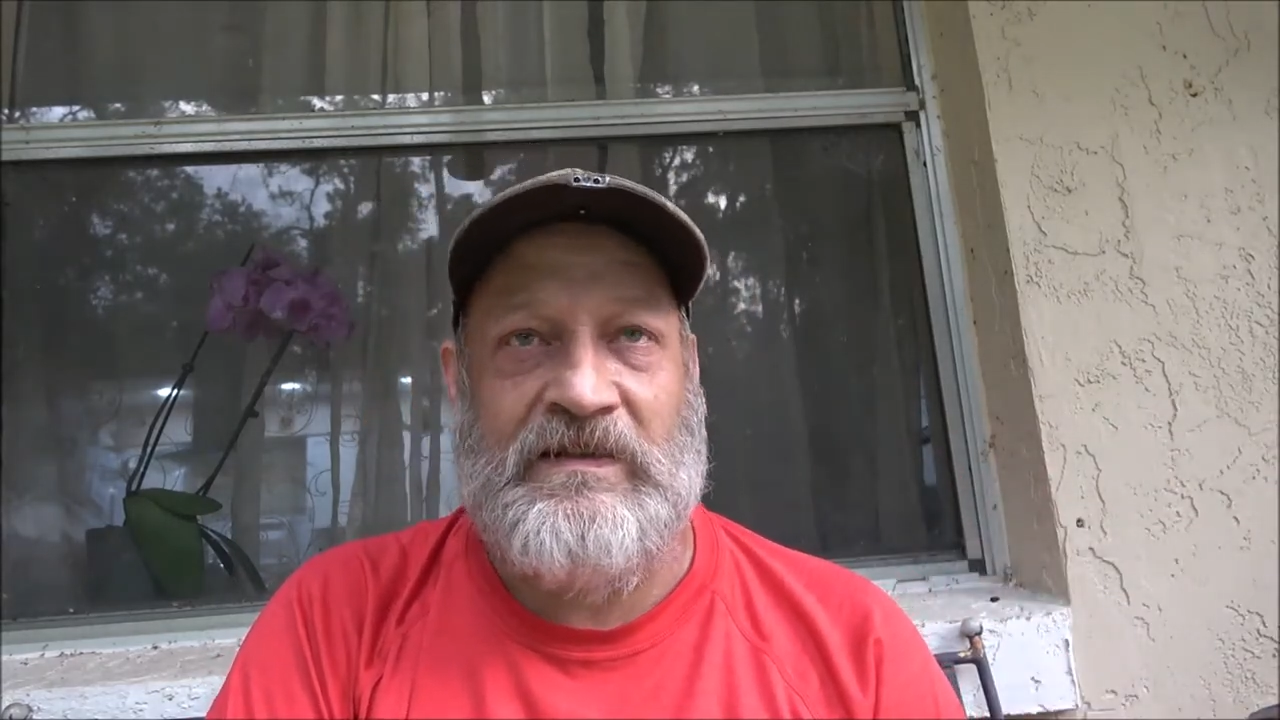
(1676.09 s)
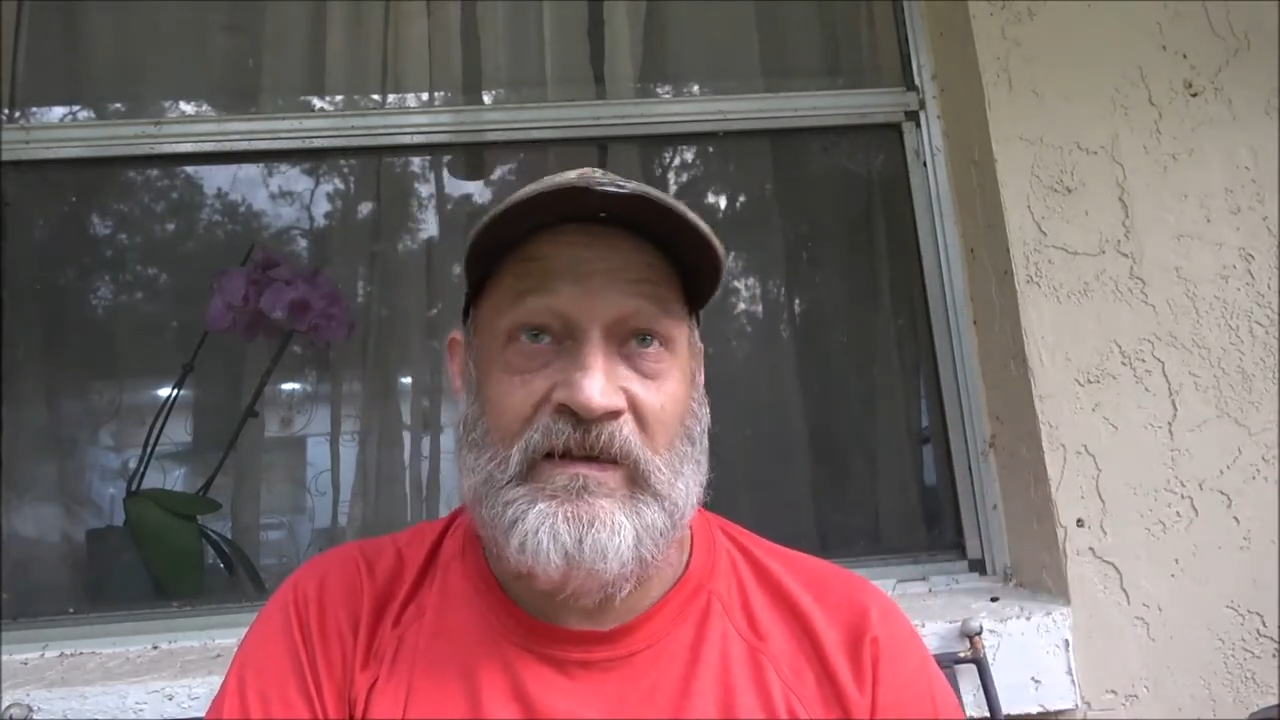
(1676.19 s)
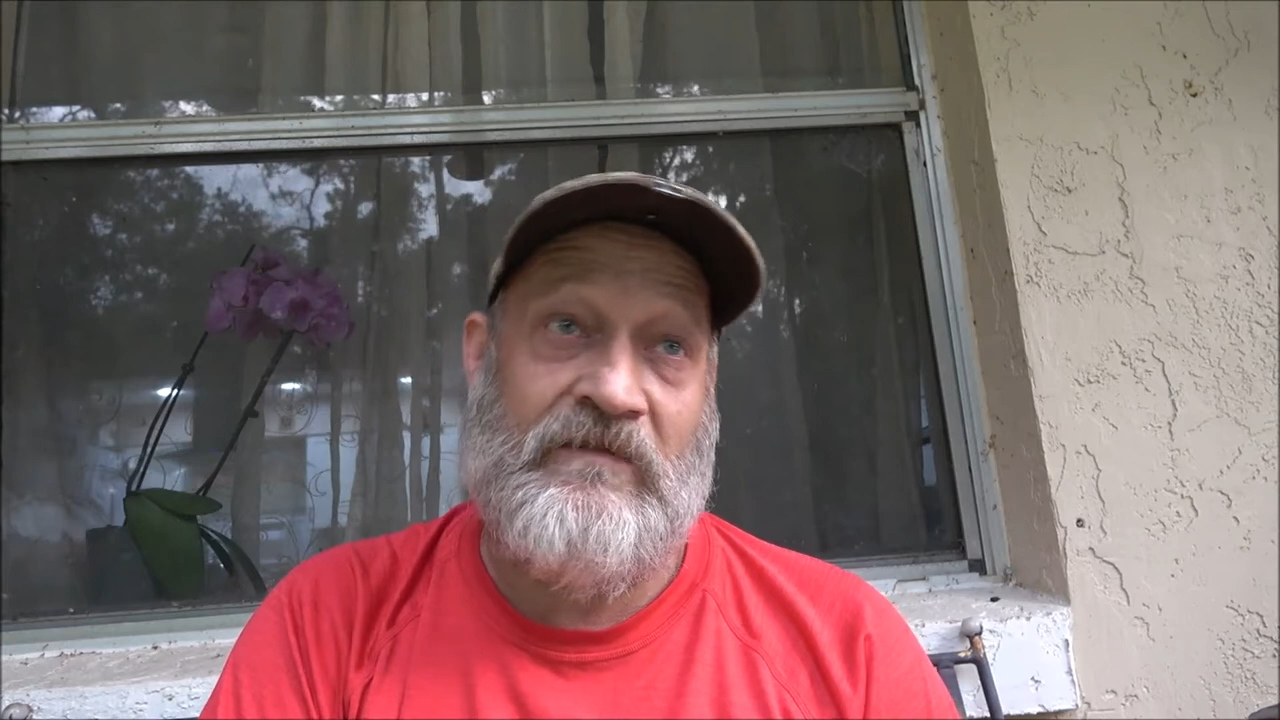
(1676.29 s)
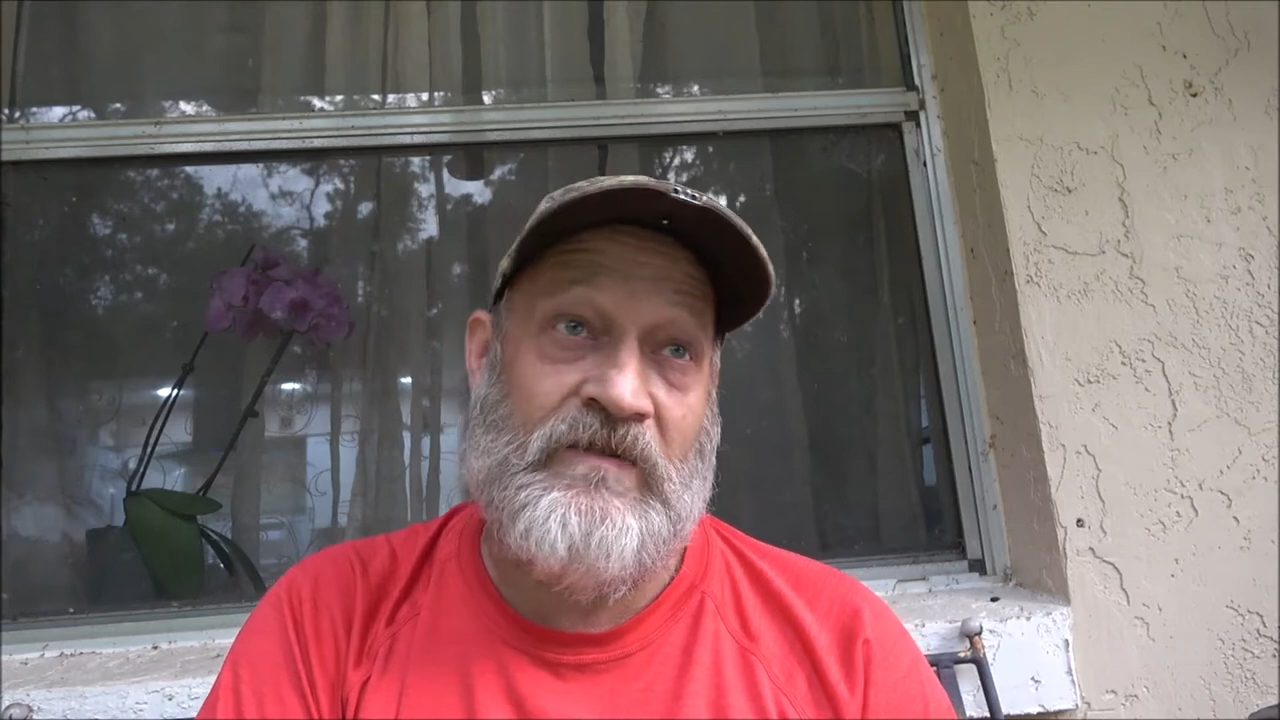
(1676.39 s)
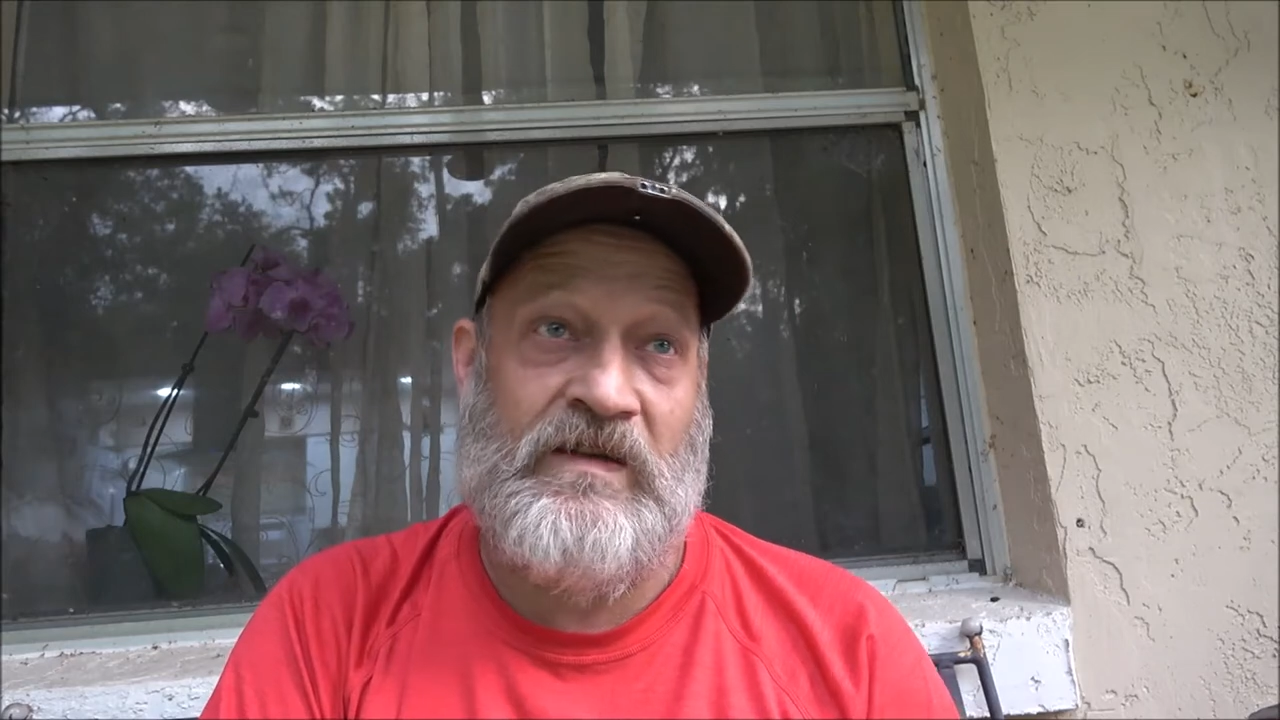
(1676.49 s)
did
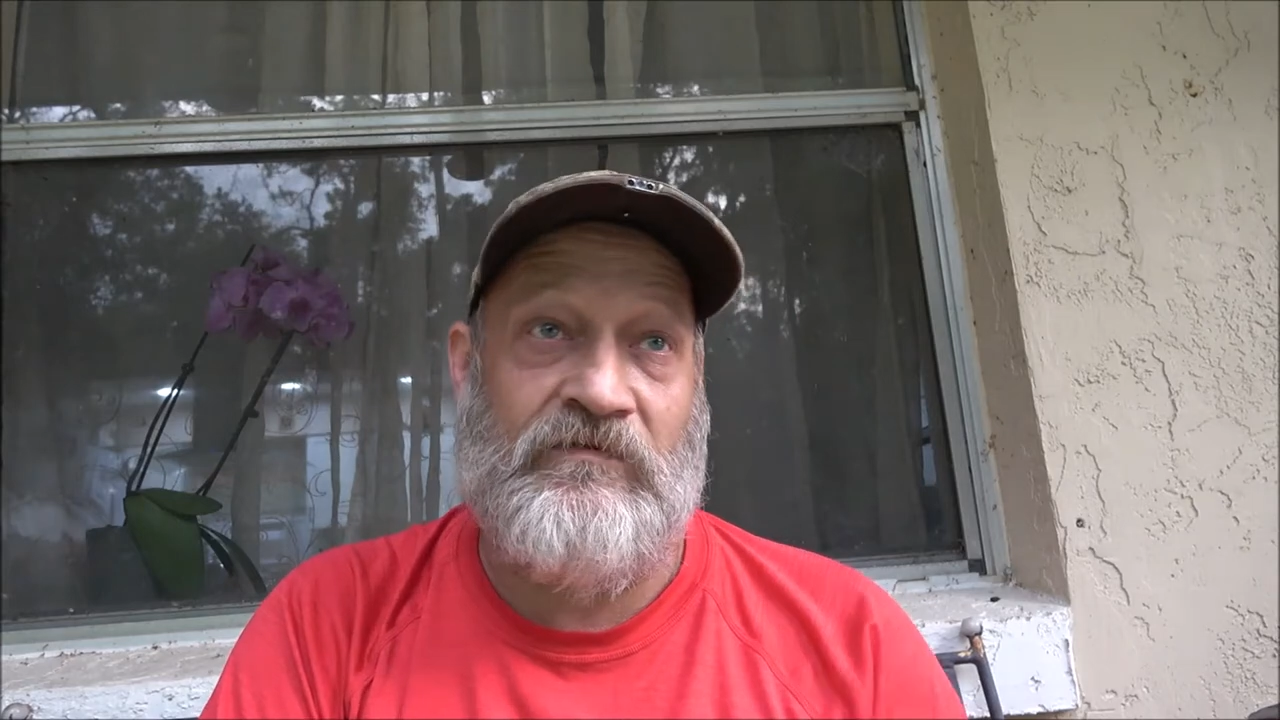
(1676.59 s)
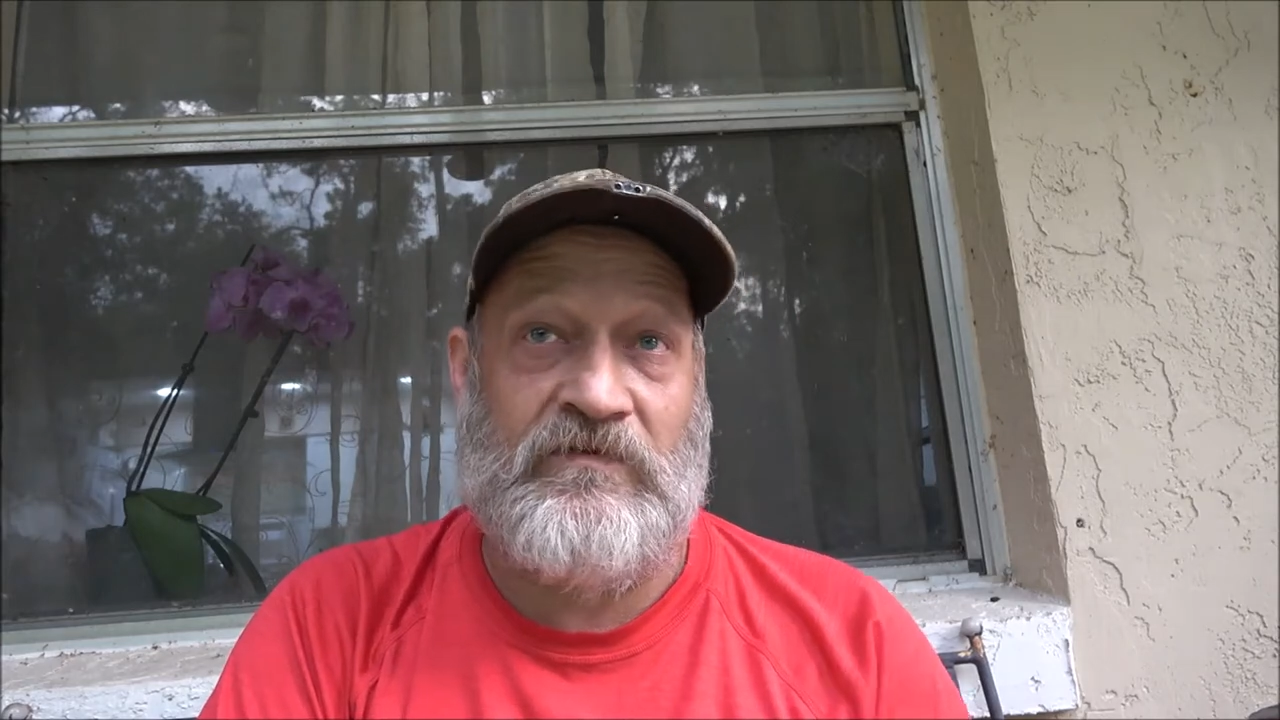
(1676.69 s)
everything you were